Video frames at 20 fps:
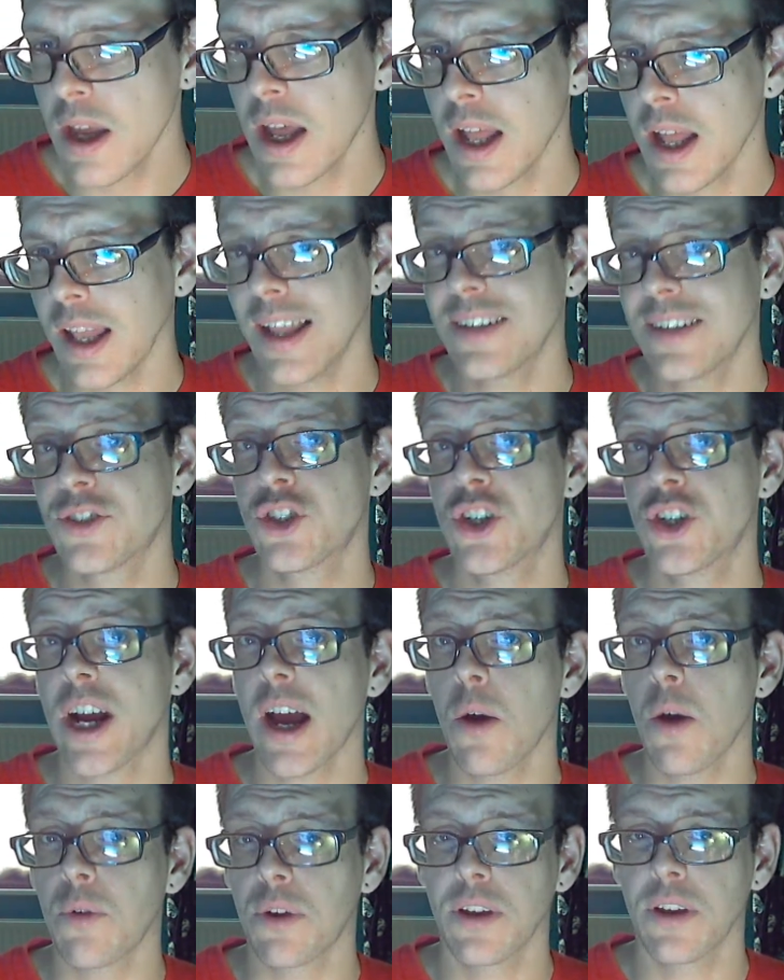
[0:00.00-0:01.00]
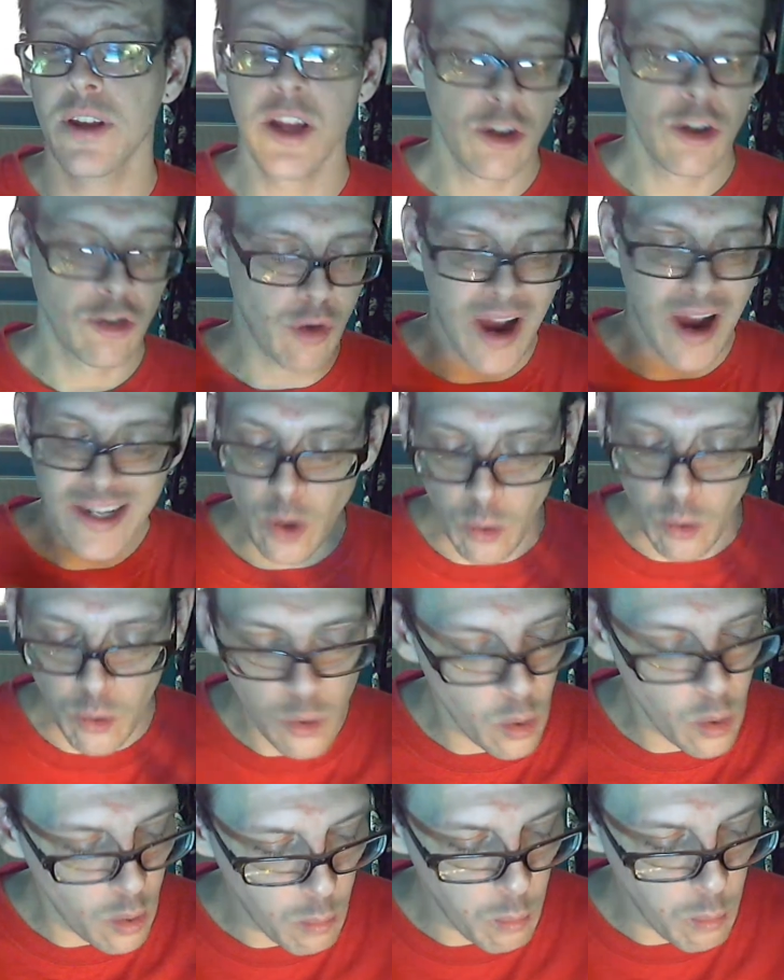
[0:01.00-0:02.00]
let's check out. So I don't
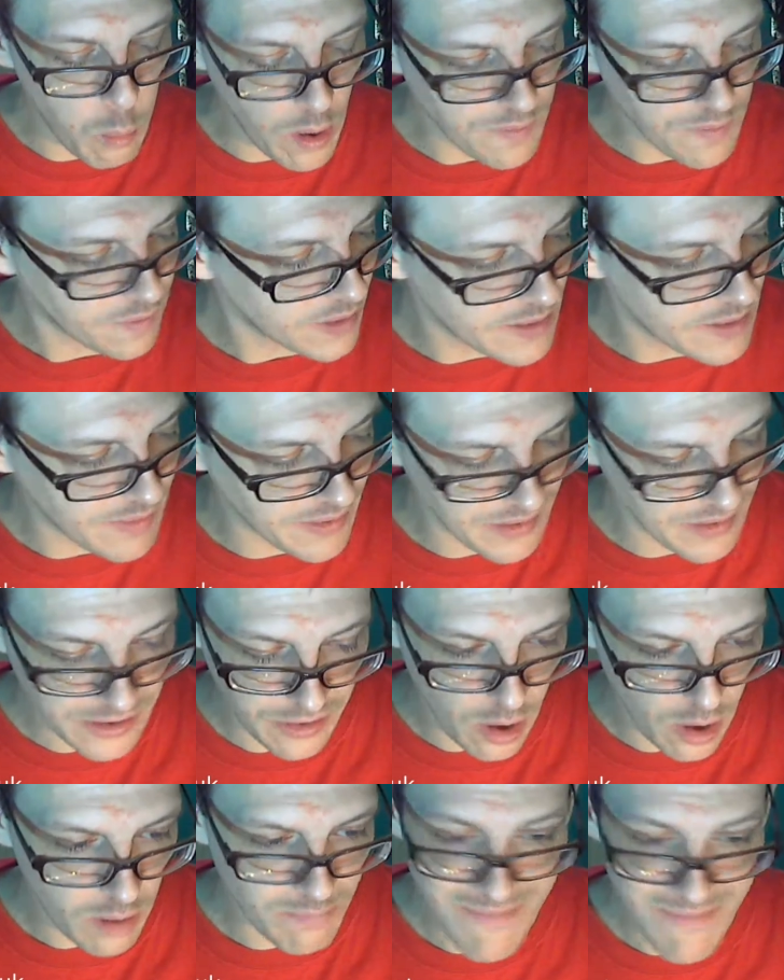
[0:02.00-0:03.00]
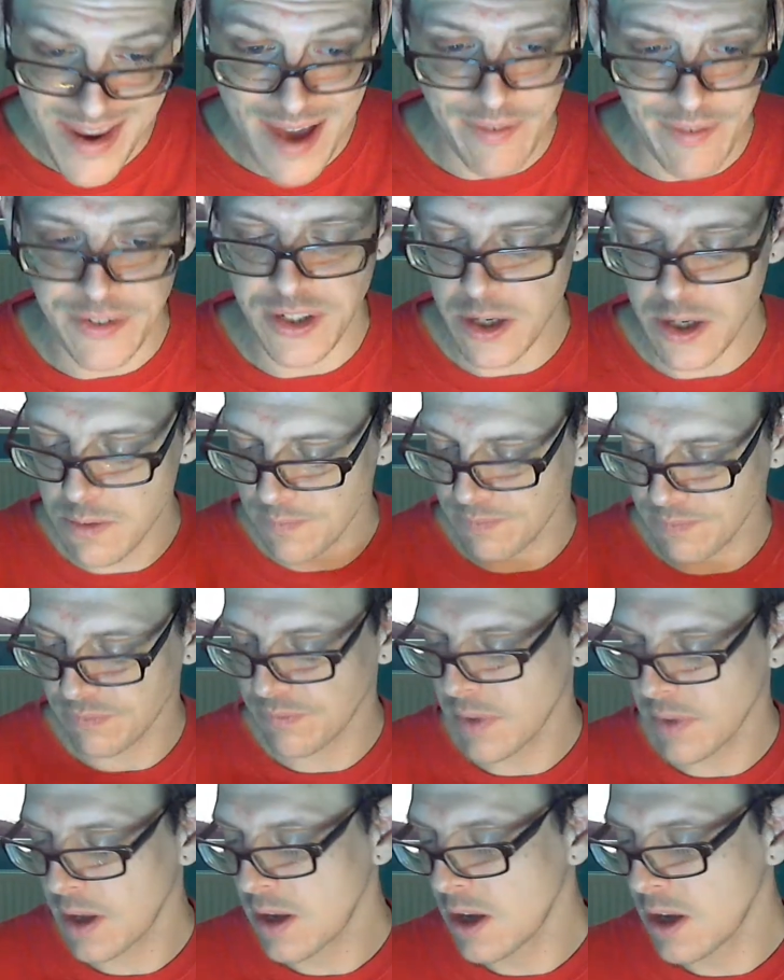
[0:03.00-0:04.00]
know what flavours these are, never do.
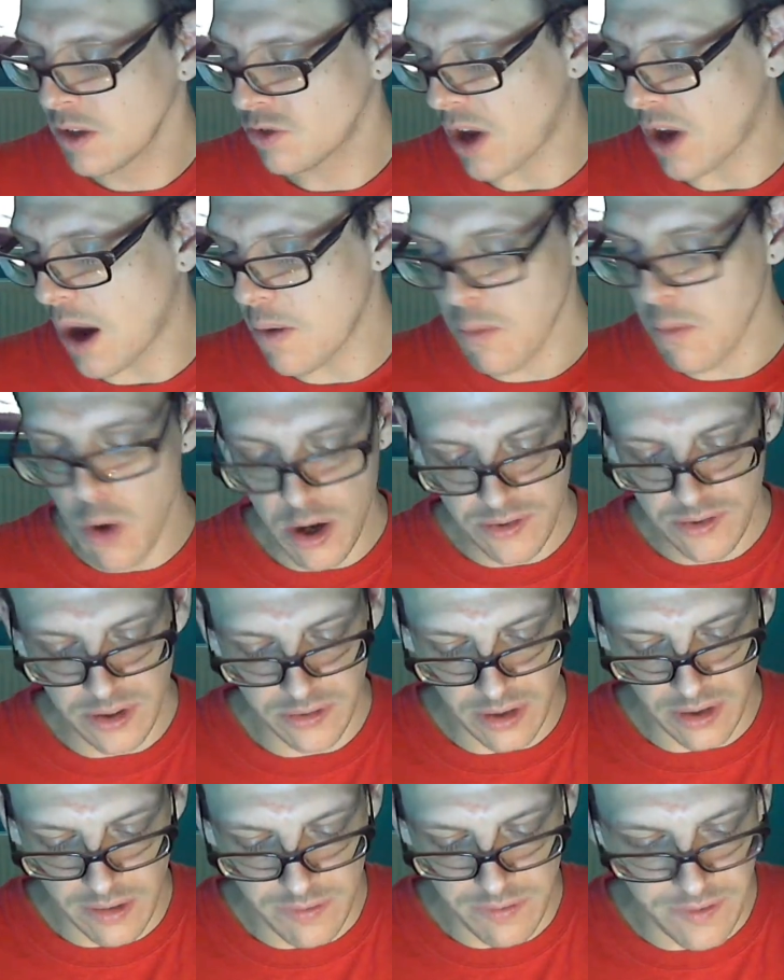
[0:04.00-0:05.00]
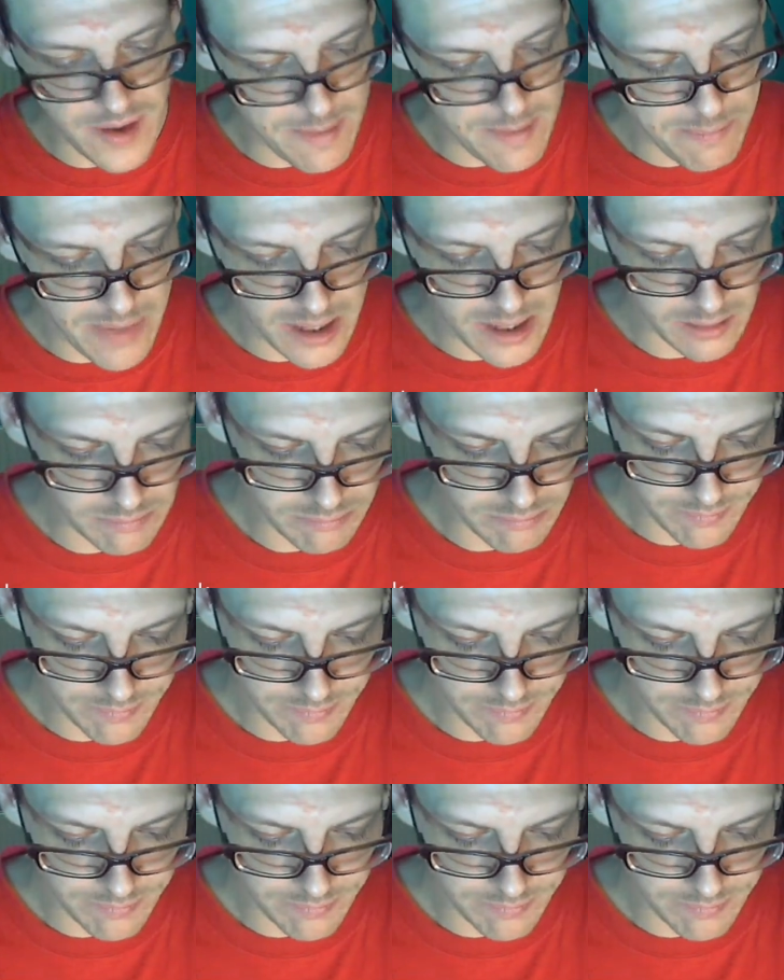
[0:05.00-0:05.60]
So how it works is Vape Mail,